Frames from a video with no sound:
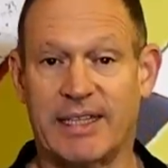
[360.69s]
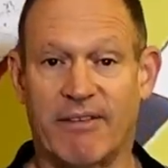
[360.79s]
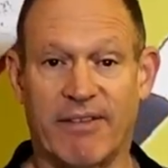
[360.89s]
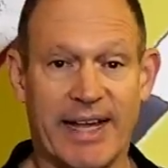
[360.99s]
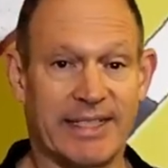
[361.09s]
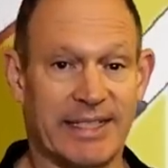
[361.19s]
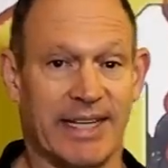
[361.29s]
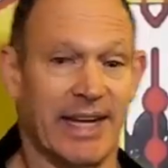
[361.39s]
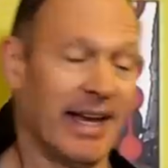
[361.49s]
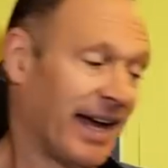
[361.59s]
in the
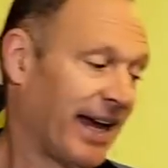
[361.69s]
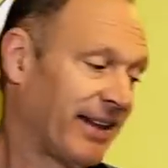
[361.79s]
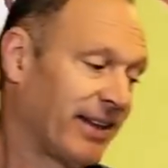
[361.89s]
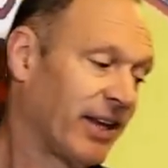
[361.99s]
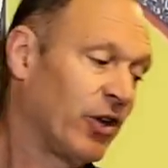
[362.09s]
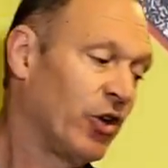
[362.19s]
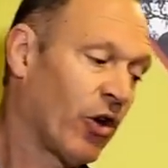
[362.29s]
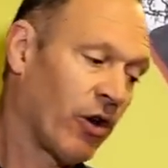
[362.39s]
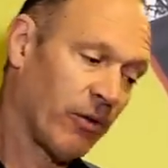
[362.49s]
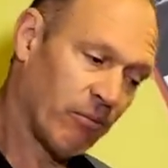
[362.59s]
face and the
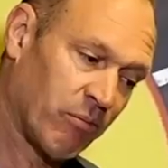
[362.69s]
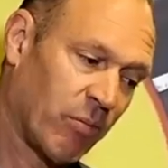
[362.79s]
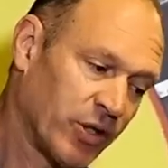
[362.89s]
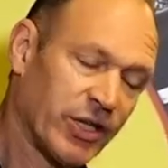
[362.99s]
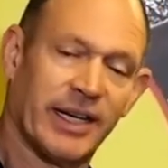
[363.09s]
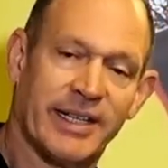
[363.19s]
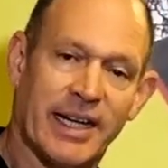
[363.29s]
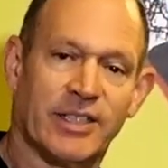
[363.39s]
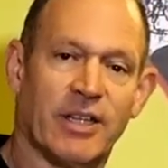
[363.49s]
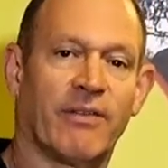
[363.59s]
not pushing
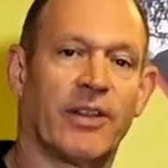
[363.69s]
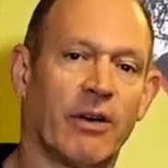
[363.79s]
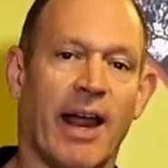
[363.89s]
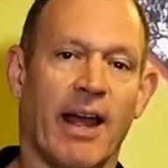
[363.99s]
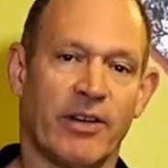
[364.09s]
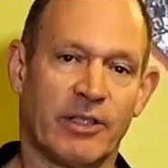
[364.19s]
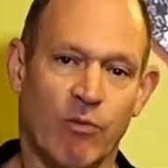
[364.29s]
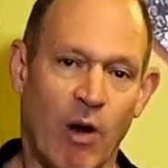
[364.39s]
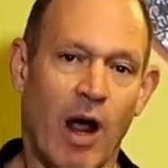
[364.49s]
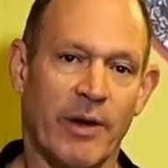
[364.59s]
dust off the ground is
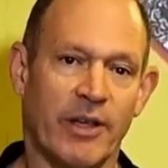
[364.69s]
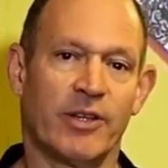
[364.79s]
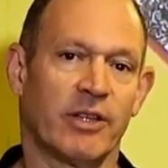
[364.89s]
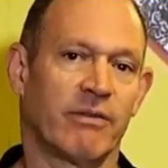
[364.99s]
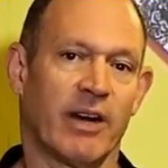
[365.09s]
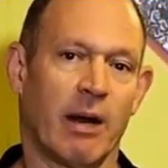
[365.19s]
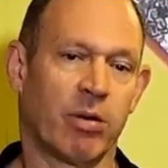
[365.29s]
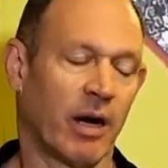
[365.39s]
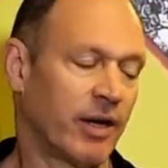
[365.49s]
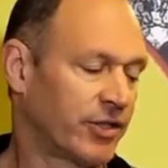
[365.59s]
why we use it for our
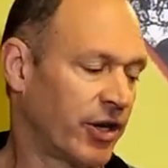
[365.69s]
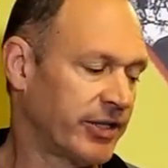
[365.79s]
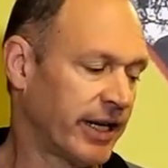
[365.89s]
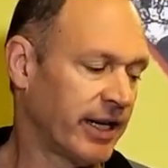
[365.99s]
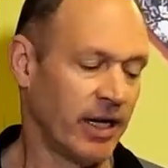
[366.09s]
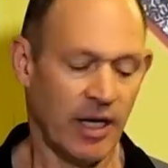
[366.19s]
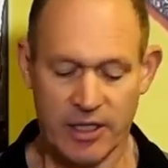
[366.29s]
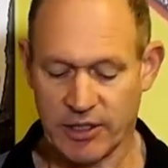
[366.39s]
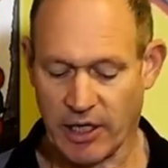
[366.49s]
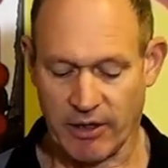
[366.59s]
prone shooting.
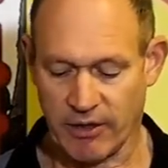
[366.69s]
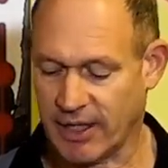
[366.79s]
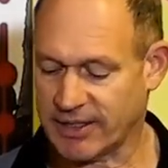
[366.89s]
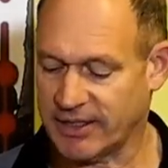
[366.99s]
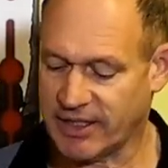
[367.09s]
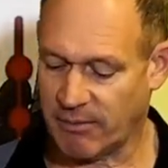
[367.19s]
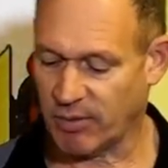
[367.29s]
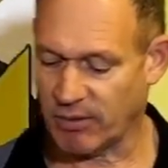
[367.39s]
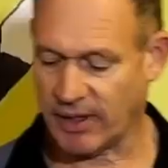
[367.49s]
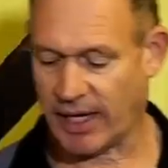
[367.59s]
So nice and
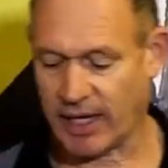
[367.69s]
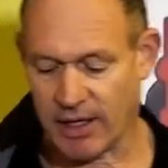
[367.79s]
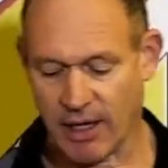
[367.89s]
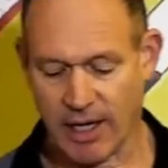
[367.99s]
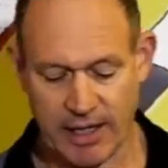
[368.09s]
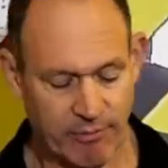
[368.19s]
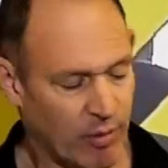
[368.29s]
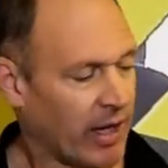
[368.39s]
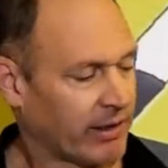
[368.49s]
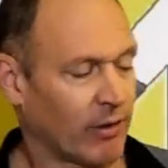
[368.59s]
simple, and I
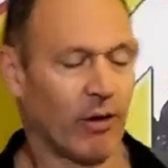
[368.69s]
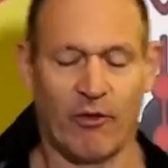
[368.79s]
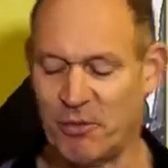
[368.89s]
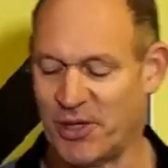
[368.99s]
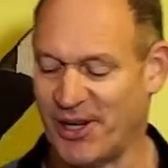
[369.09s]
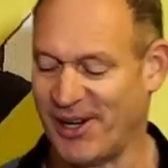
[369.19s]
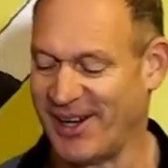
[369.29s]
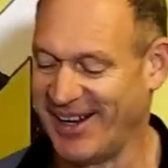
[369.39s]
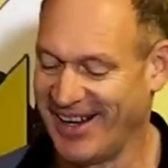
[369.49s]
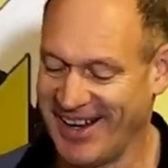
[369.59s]
like the look of them
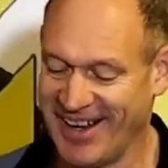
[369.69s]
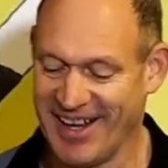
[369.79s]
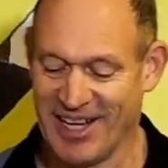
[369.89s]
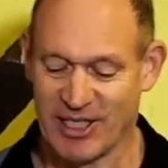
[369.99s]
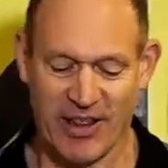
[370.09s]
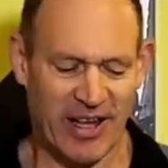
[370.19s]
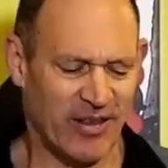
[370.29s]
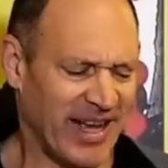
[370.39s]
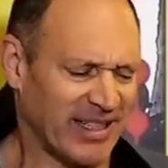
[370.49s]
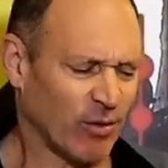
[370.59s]
too. So
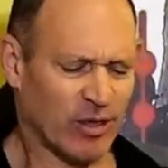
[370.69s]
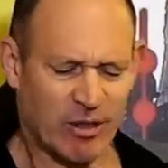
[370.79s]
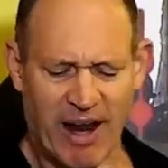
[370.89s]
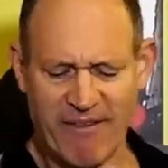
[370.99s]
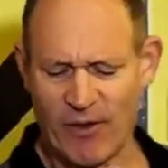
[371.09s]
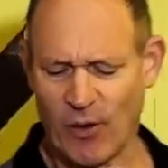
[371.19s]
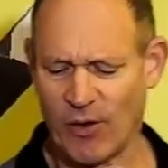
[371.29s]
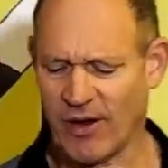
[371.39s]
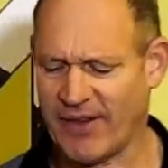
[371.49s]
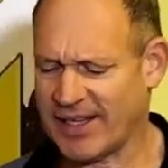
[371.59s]
that, that's all
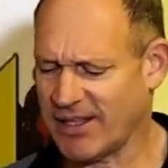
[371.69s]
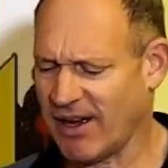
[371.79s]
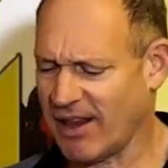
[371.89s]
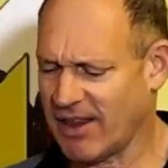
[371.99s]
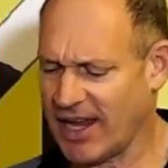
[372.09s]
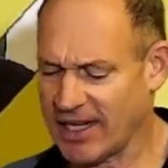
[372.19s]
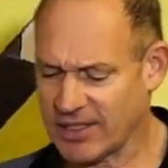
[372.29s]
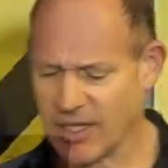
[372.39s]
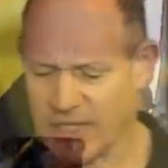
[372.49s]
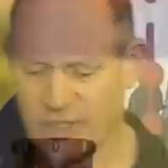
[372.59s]
straightforward on that side of things. I